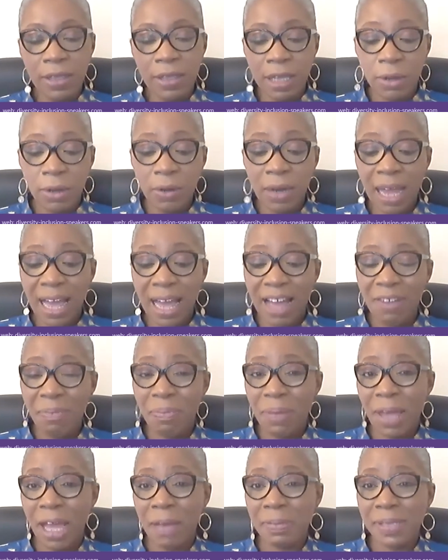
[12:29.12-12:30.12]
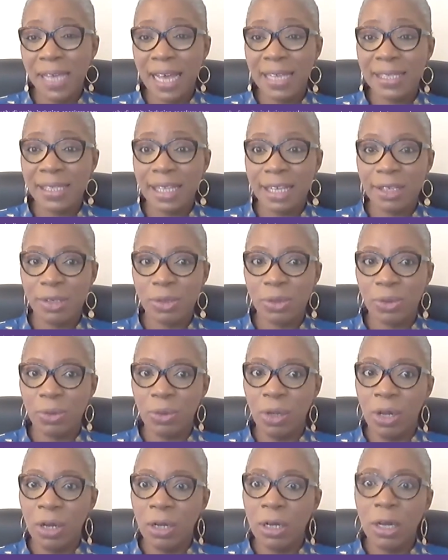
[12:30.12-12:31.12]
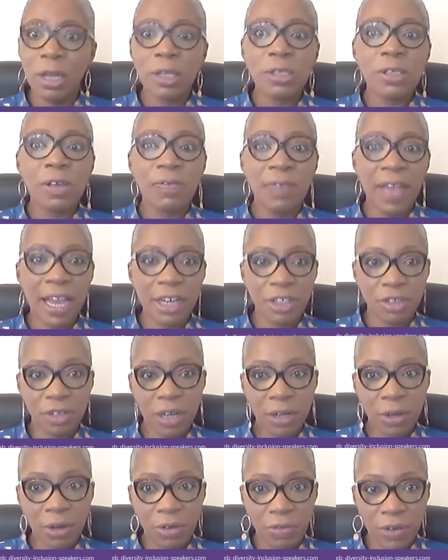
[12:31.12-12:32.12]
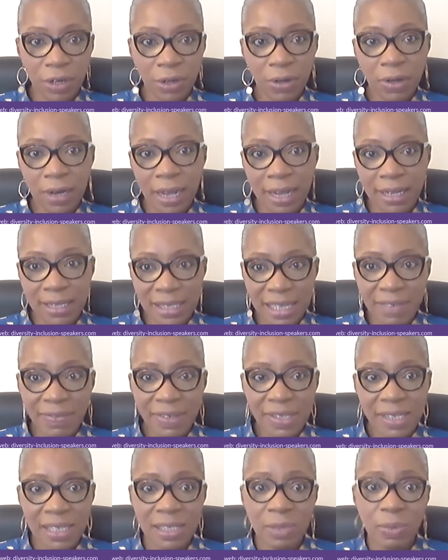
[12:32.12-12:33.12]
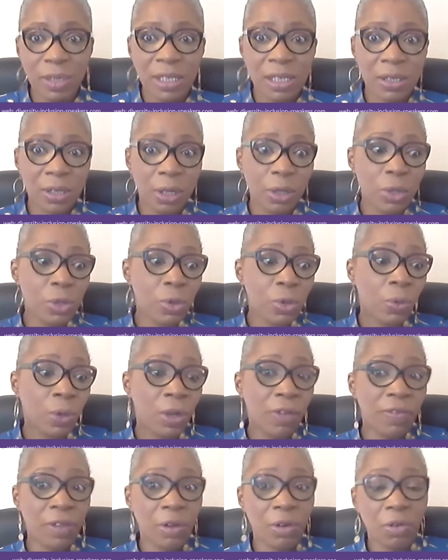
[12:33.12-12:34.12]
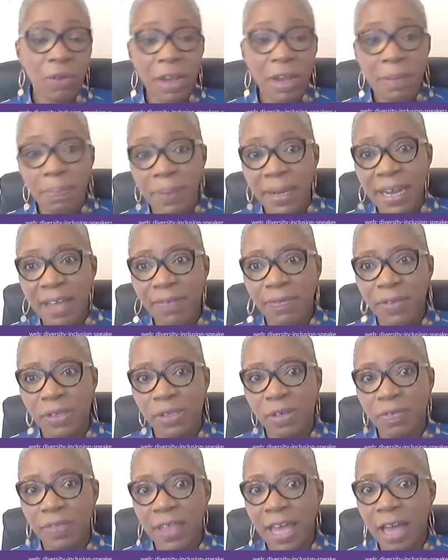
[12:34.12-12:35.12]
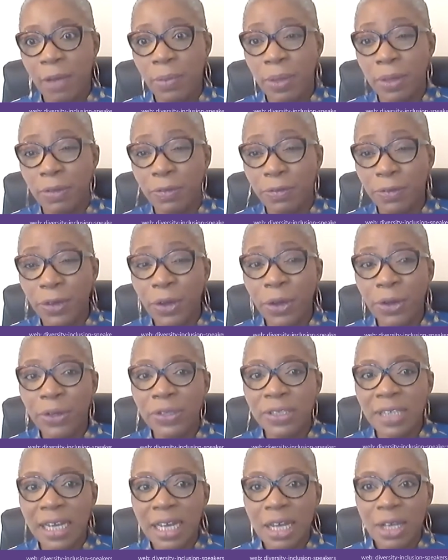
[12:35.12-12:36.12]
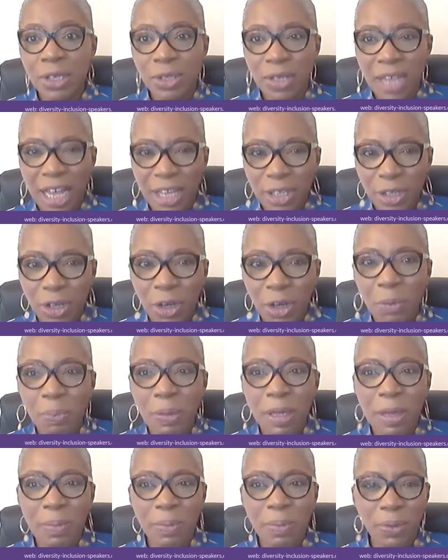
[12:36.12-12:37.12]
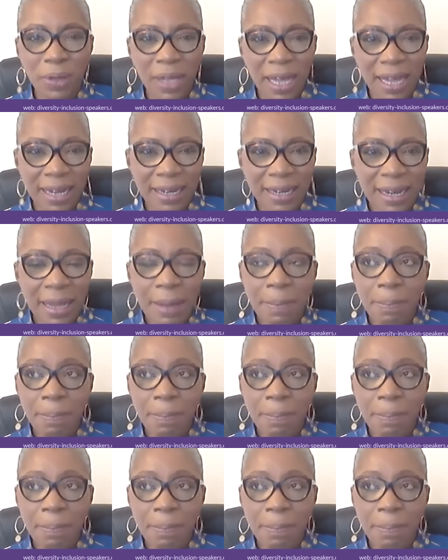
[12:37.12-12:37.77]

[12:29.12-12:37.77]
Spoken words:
don't have perhaps access to lots of extracurricular activities, which is also one of the great benefits of the iwill fund, so that young people can